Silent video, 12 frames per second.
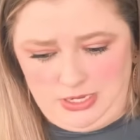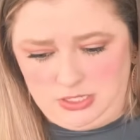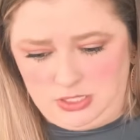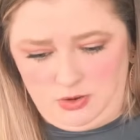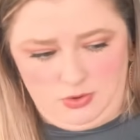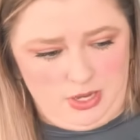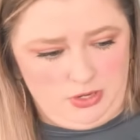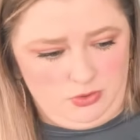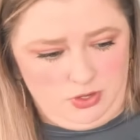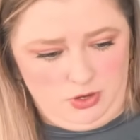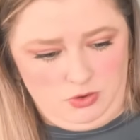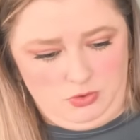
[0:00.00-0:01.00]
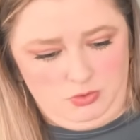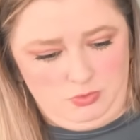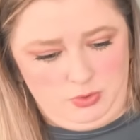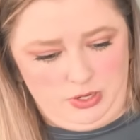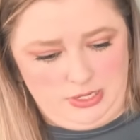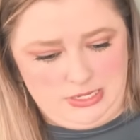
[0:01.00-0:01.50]
so I don't know
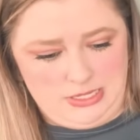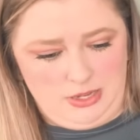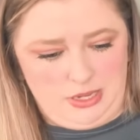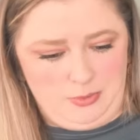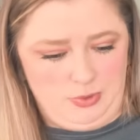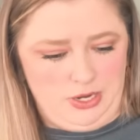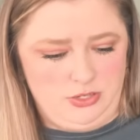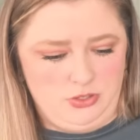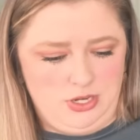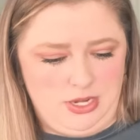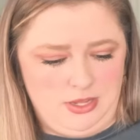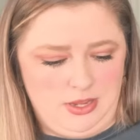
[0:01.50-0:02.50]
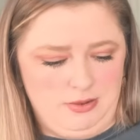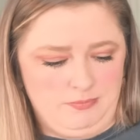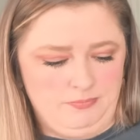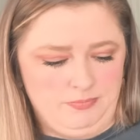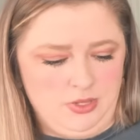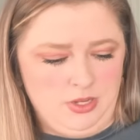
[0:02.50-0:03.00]
where they sell that brand or anything.